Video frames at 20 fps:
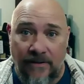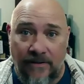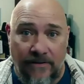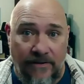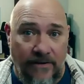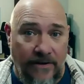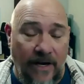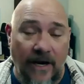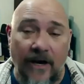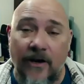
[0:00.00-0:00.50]

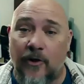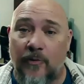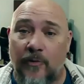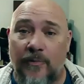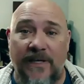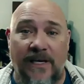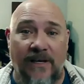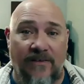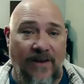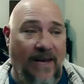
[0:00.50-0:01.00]
No,
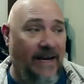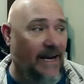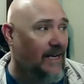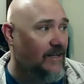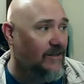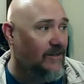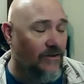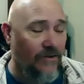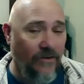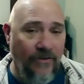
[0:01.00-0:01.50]
because I got
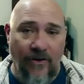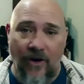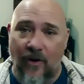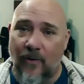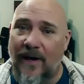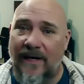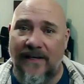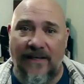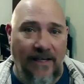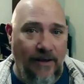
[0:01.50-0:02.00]
no
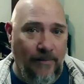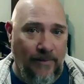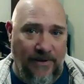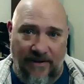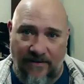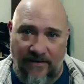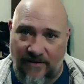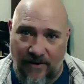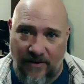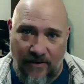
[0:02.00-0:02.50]
idea what
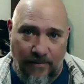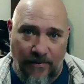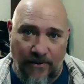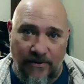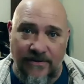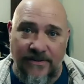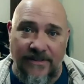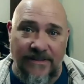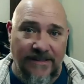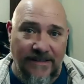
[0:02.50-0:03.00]
this other
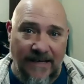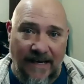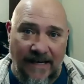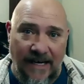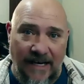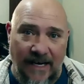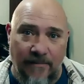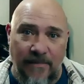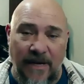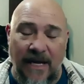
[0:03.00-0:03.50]
person set
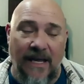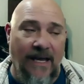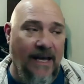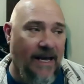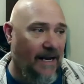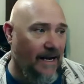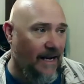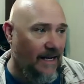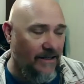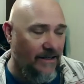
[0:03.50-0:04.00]
up.
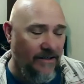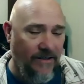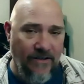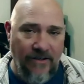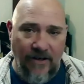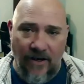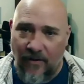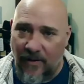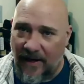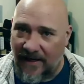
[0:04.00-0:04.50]
I got
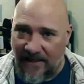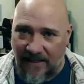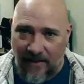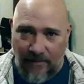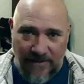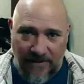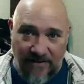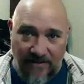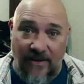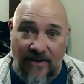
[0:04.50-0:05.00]
no idea
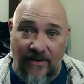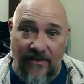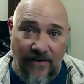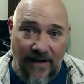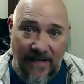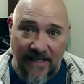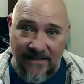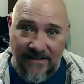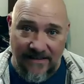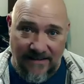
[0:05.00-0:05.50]
what this other
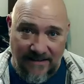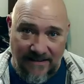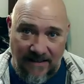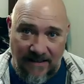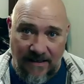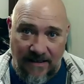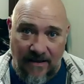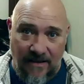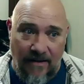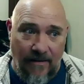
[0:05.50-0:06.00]

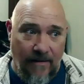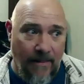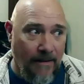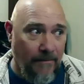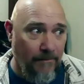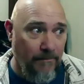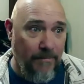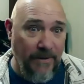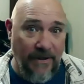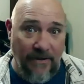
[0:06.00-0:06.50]
agency
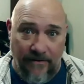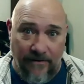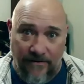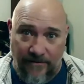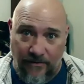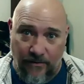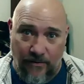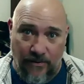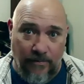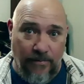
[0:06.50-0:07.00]
built
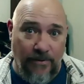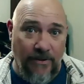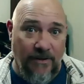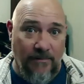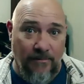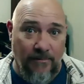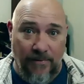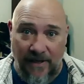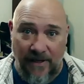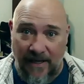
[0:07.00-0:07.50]
or put
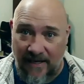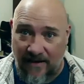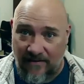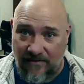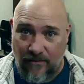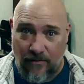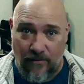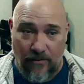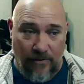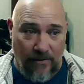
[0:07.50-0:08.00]
in place
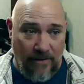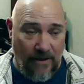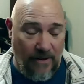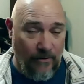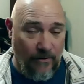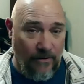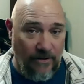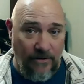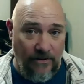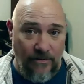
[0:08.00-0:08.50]
or
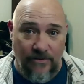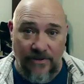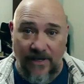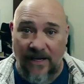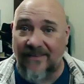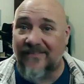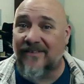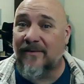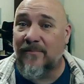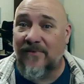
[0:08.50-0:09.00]
used
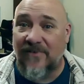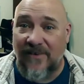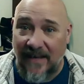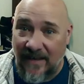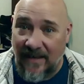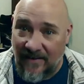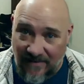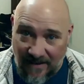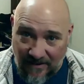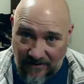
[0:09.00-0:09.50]
custom
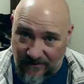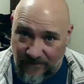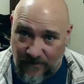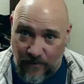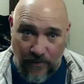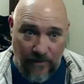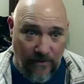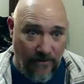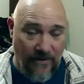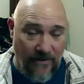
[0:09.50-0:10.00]
CSS
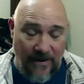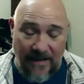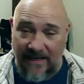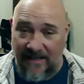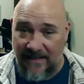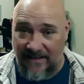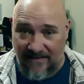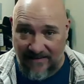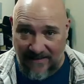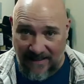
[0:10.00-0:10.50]
for, or any of
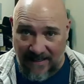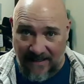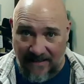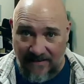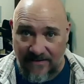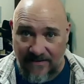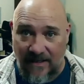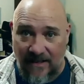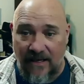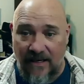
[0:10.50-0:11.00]
these
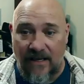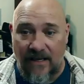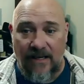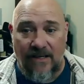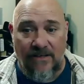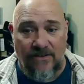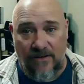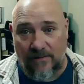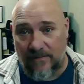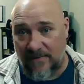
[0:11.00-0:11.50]
things.
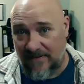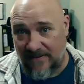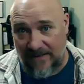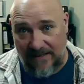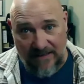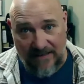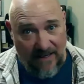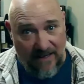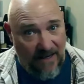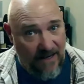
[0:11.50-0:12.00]
So I'm going to say,
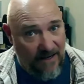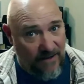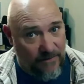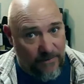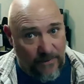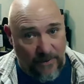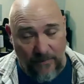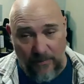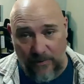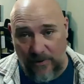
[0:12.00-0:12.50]
no,
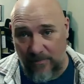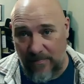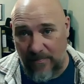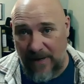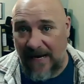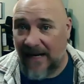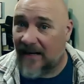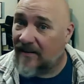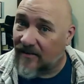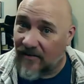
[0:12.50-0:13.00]
we're
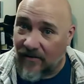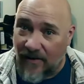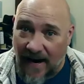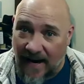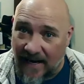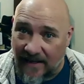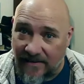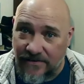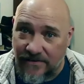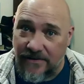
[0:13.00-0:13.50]
back at
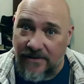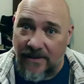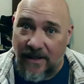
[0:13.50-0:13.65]
scratch.